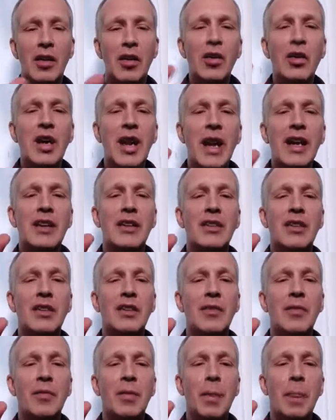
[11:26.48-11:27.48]
connect
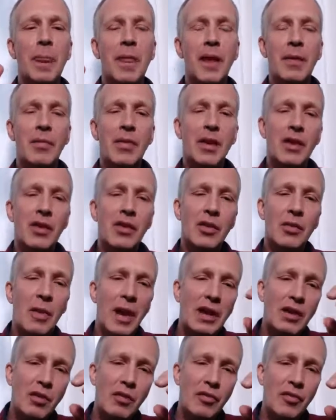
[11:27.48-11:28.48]

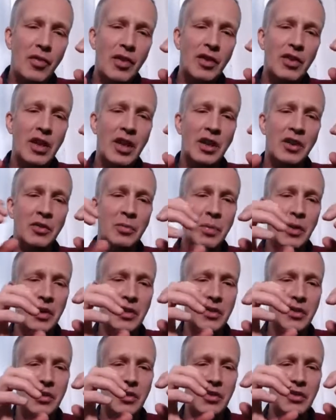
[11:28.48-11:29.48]
quantum physics
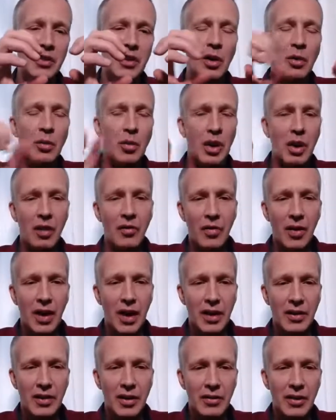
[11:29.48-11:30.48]
with theory of
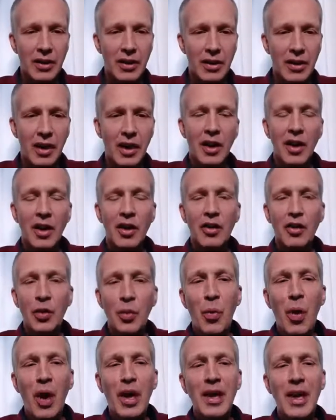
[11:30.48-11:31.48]
relativity.
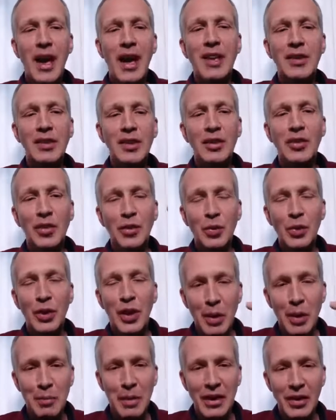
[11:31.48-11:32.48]
So what are these two
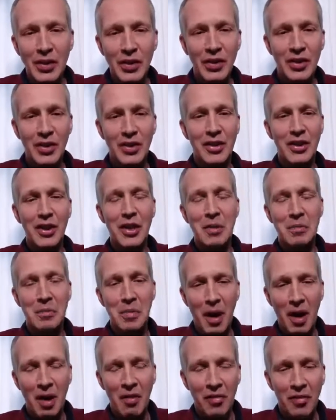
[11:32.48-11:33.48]
dimensions
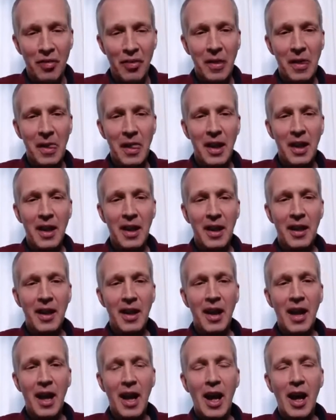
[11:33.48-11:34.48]
above
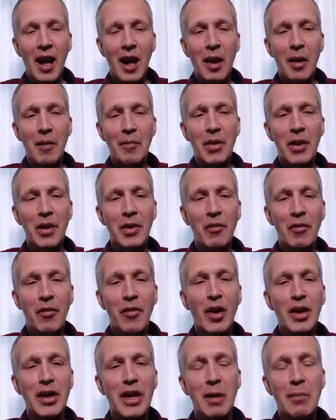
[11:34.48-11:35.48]

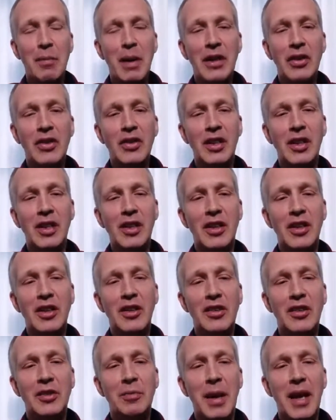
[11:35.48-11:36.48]
four-dimensional
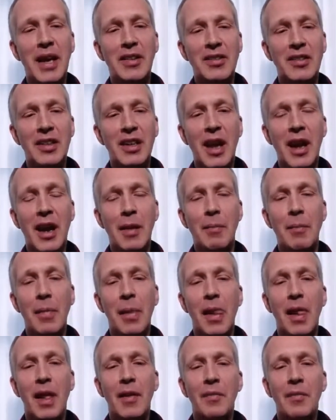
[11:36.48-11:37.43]
space-time?